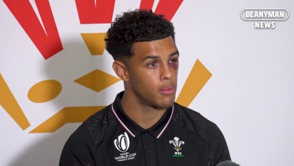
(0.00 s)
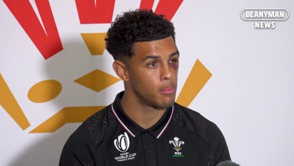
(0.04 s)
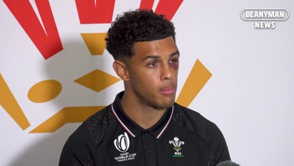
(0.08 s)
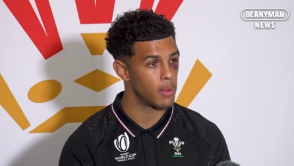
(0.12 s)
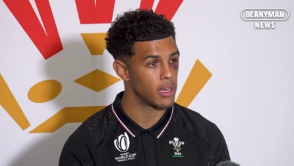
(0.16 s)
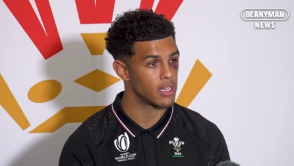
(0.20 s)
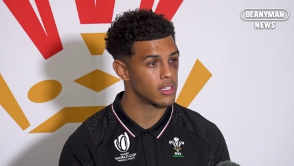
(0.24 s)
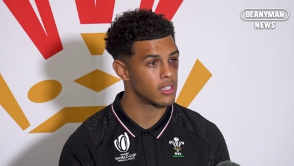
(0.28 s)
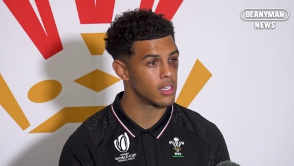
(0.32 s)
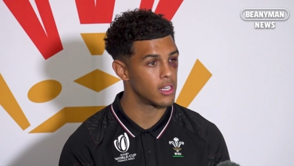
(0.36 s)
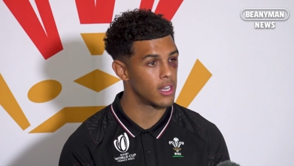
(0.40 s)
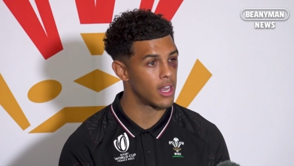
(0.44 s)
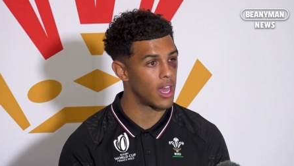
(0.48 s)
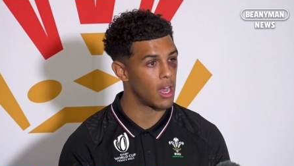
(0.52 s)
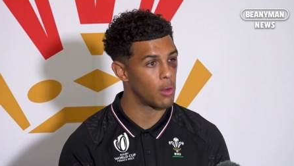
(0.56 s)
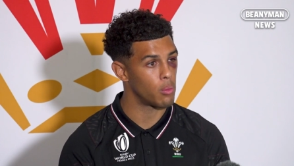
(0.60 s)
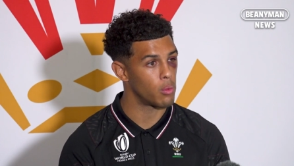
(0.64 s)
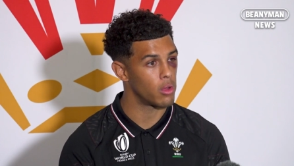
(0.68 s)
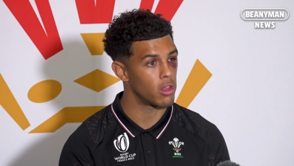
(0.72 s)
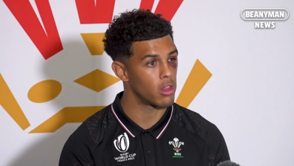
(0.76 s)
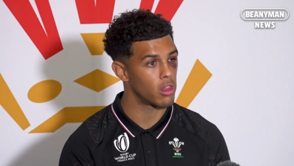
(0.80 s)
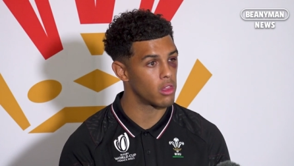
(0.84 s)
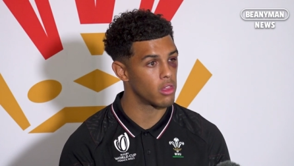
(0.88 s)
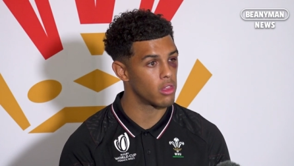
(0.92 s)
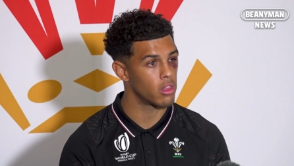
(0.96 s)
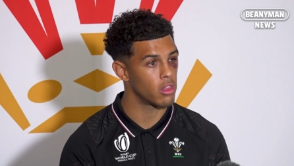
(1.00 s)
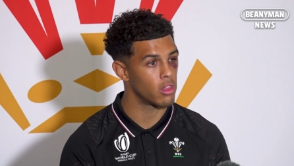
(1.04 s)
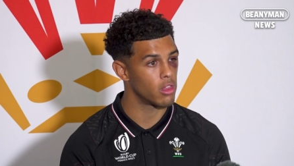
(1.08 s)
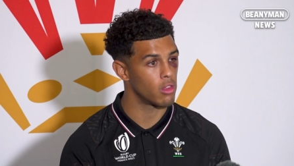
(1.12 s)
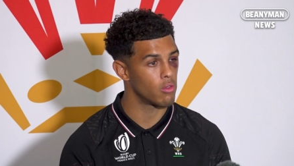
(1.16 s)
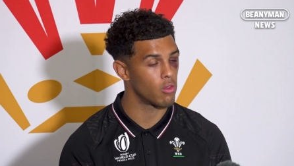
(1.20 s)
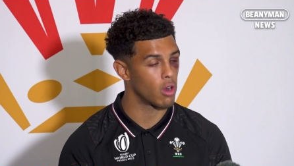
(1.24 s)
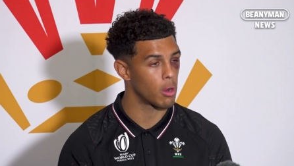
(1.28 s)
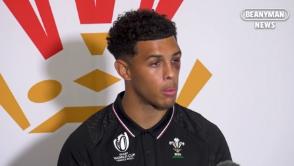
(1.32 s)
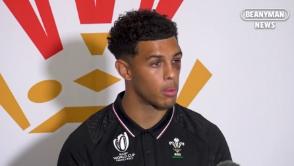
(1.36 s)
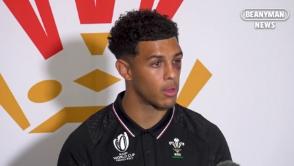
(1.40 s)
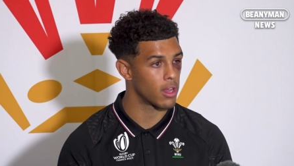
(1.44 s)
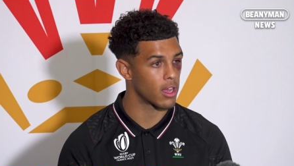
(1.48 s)
mixing that with
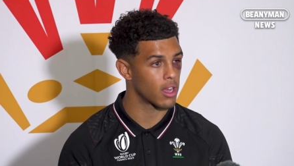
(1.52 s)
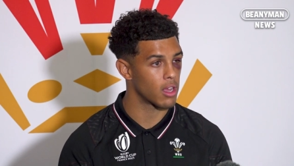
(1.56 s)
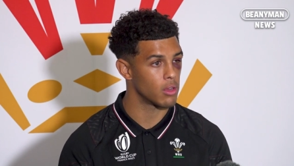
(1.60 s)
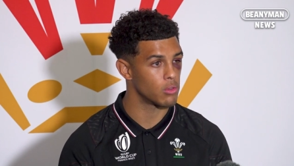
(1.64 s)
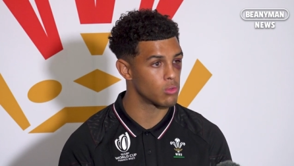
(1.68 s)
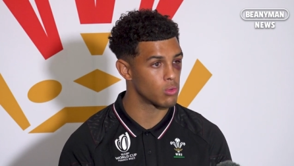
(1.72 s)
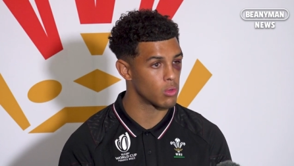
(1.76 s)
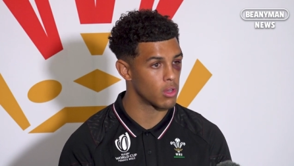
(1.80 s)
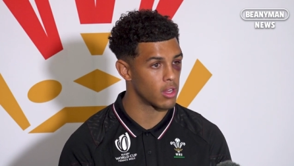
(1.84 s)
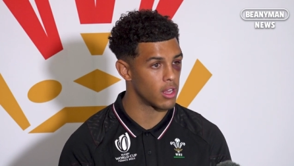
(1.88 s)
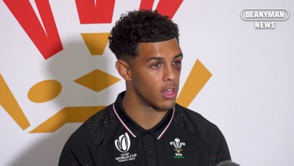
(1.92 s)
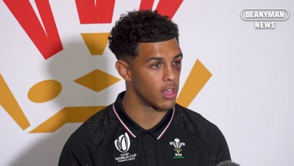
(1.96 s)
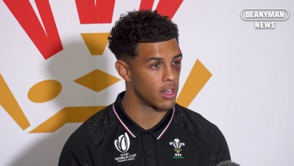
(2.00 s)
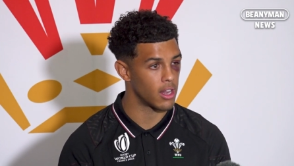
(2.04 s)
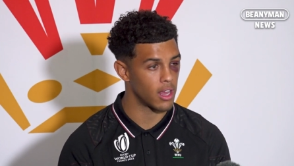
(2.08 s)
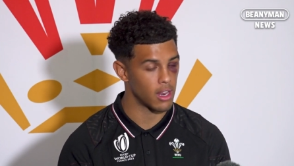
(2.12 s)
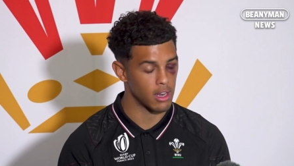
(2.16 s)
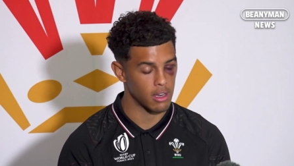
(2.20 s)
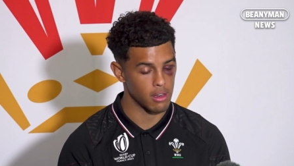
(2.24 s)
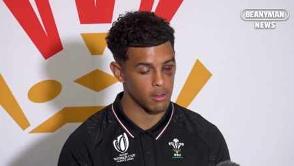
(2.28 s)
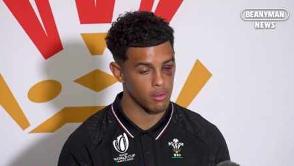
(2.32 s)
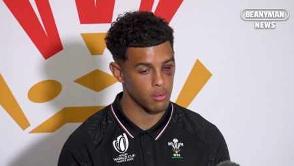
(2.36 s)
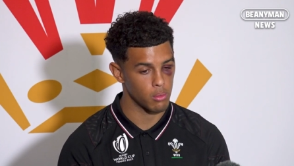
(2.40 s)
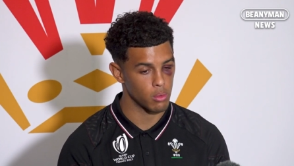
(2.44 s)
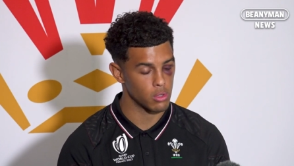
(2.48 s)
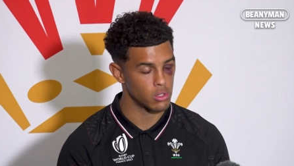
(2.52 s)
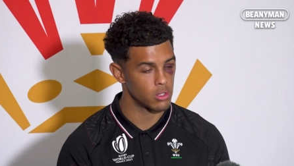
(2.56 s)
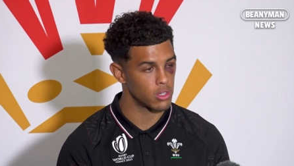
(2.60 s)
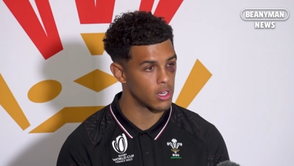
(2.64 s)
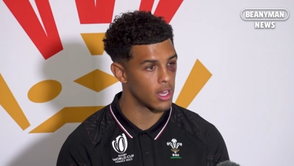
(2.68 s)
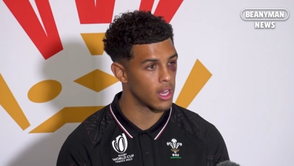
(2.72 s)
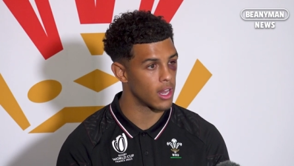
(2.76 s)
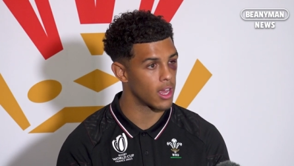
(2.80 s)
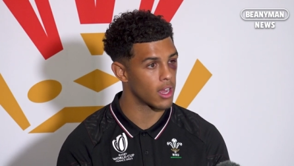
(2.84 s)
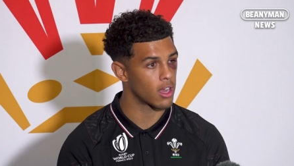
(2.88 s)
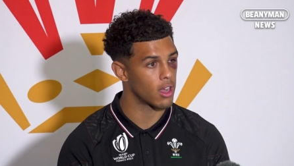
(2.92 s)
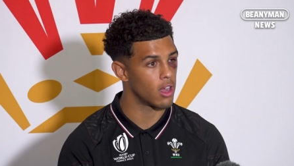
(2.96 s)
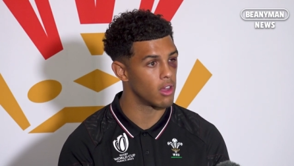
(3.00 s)
the rugby that comes with it, and then once you
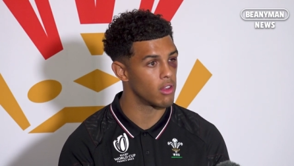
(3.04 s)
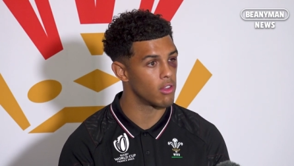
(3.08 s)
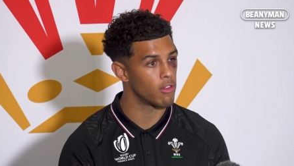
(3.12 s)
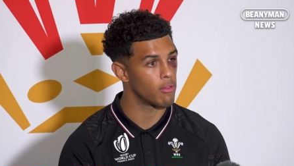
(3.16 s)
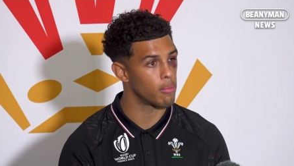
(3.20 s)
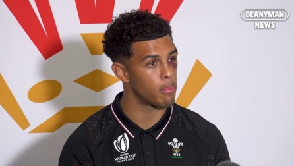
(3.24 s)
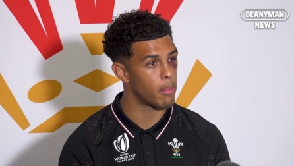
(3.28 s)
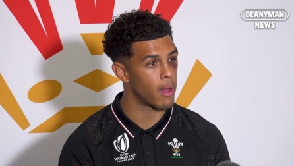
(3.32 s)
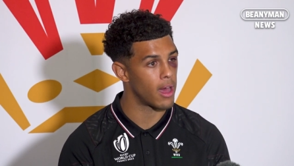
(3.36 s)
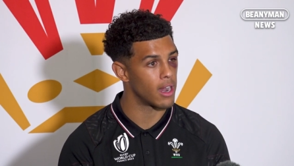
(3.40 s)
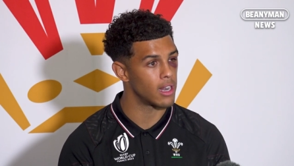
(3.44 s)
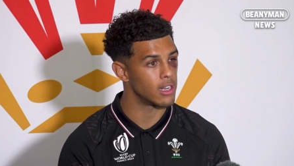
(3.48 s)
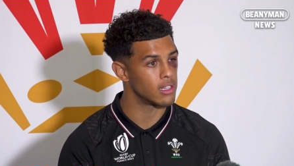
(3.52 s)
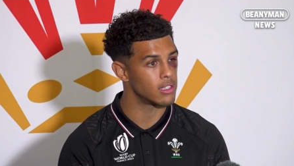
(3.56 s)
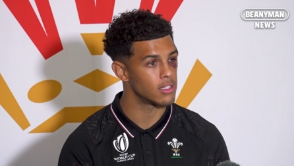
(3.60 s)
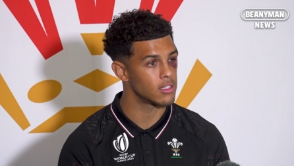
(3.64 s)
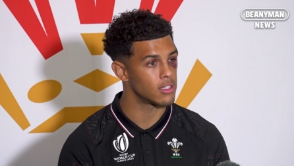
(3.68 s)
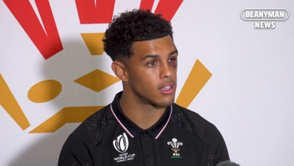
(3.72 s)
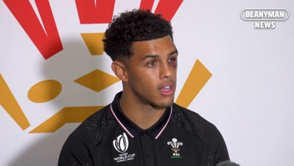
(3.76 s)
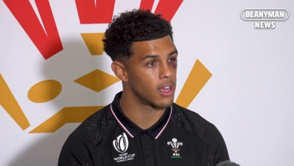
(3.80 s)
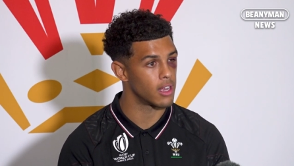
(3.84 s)
get that kind of balance,